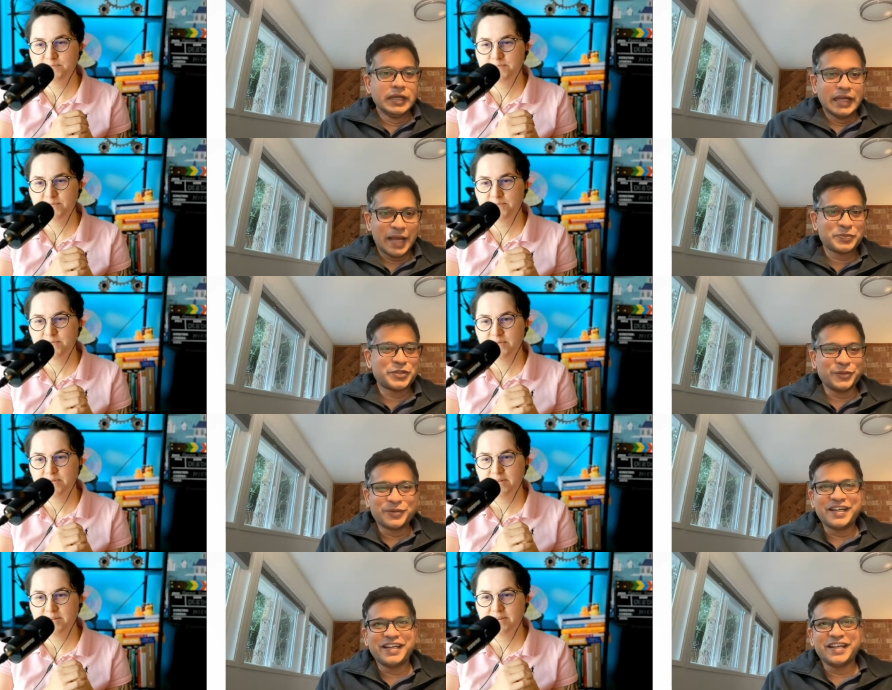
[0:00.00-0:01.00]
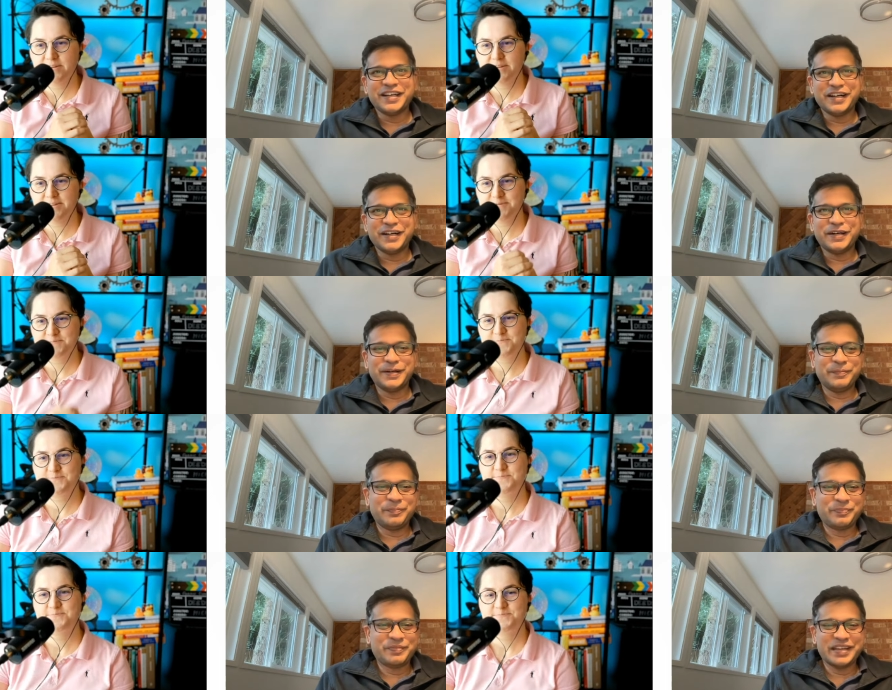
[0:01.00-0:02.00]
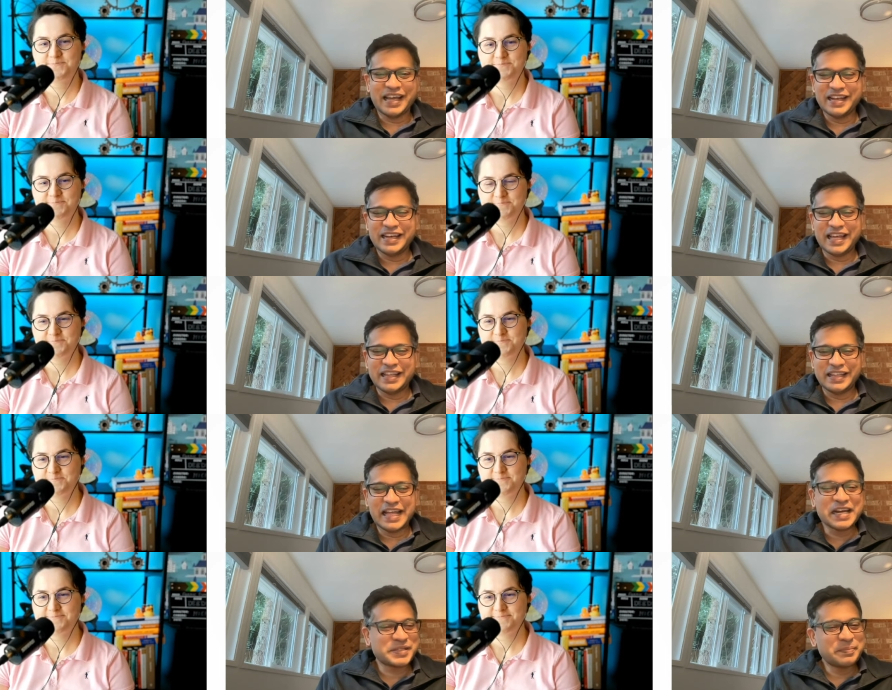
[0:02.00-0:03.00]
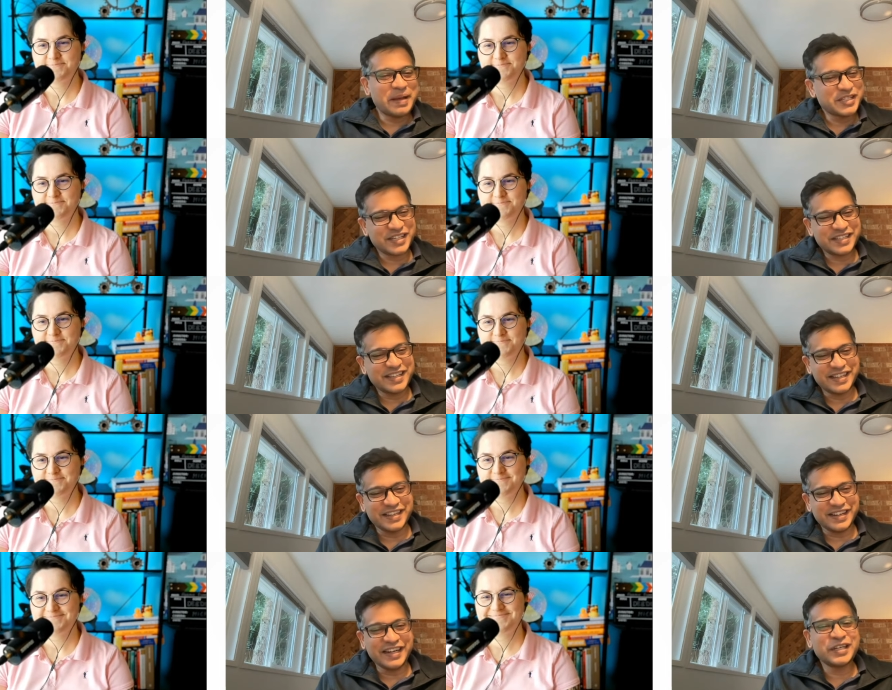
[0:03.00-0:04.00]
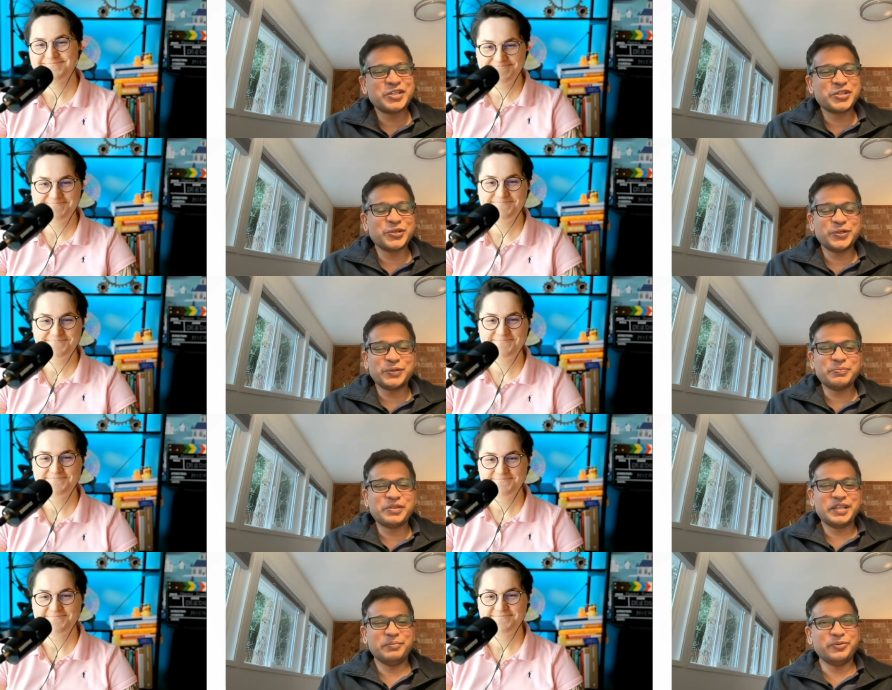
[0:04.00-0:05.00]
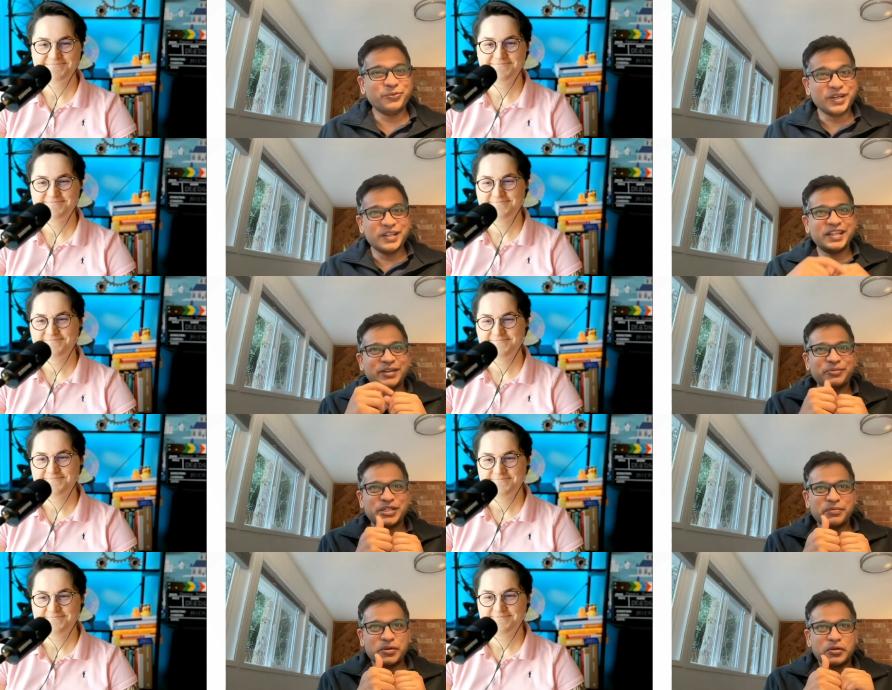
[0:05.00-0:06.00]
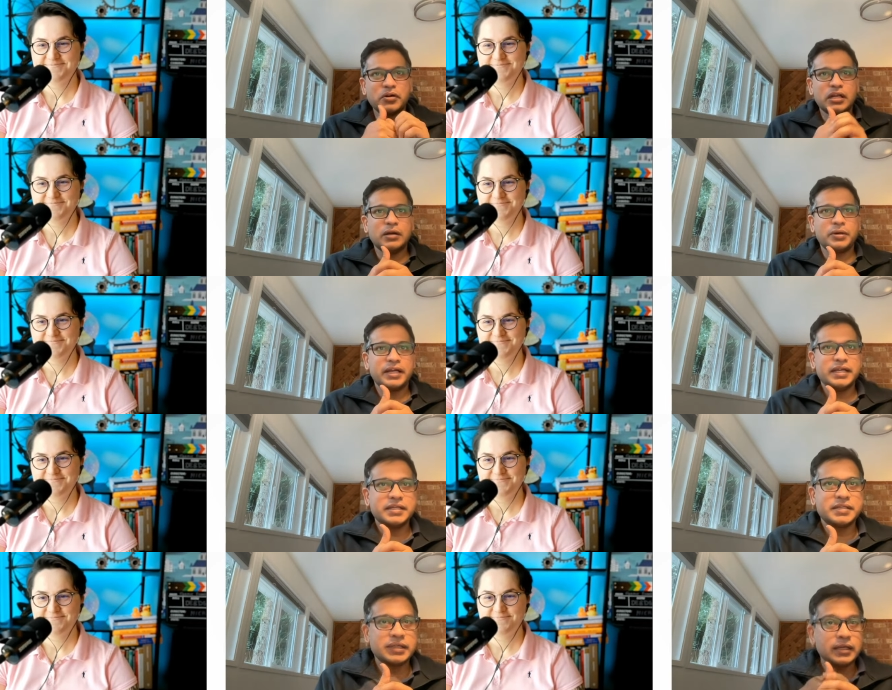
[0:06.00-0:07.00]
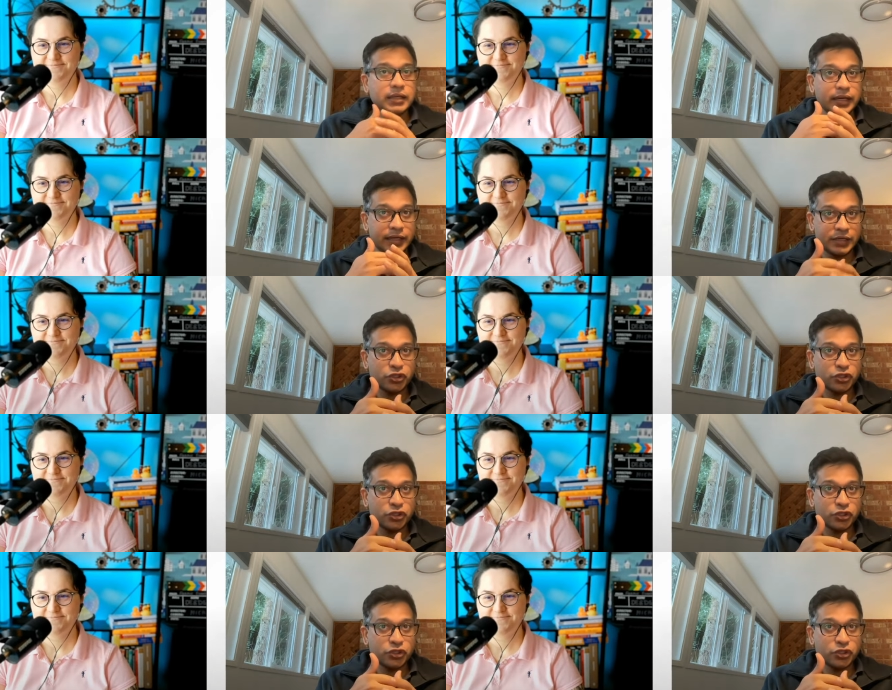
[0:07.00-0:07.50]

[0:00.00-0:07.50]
Speaker 1: Absolutely. Uh, and and that is the magic thing, right? So number one thing which I want to call out is it is